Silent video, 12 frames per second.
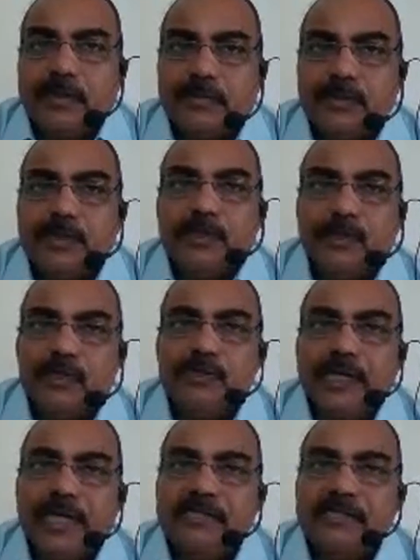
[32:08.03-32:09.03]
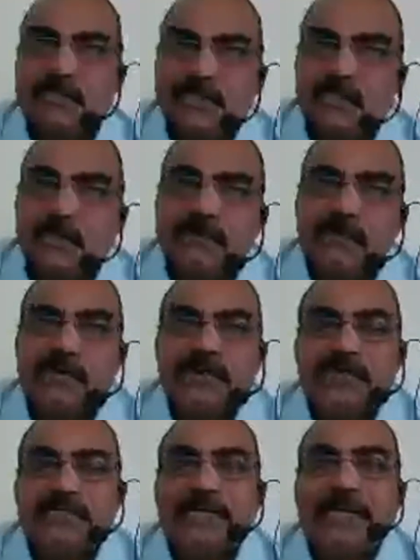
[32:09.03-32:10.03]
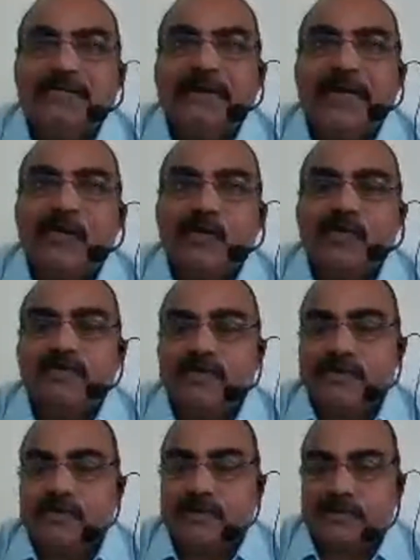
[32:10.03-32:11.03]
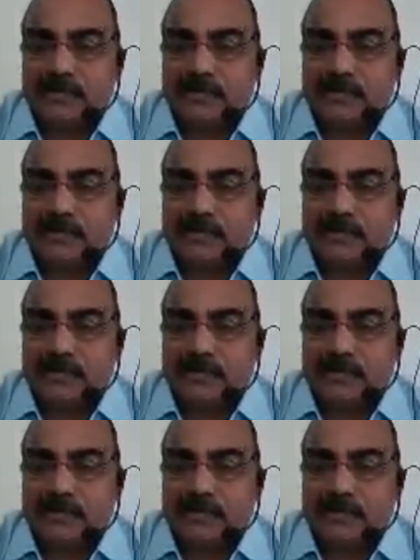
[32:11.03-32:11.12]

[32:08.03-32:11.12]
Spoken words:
So in those cases, you go for steel wire ropes.